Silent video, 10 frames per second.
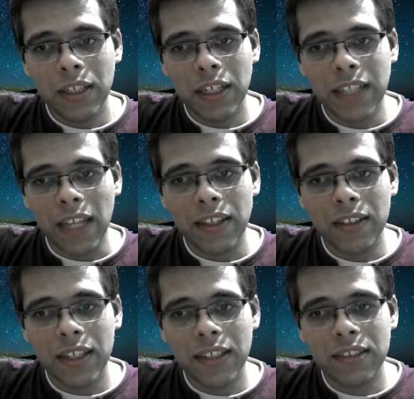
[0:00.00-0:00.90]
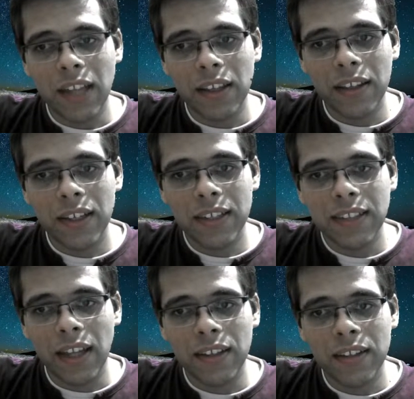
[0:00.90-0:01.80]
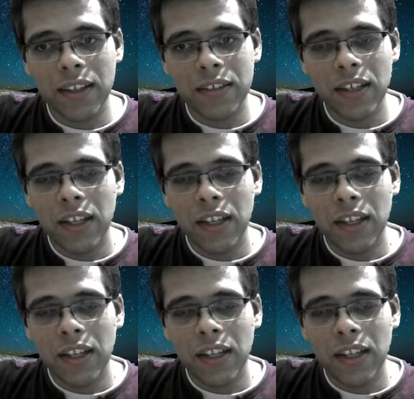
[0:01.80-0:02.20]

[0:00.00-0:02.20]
attacking this, attacking this, attacking this.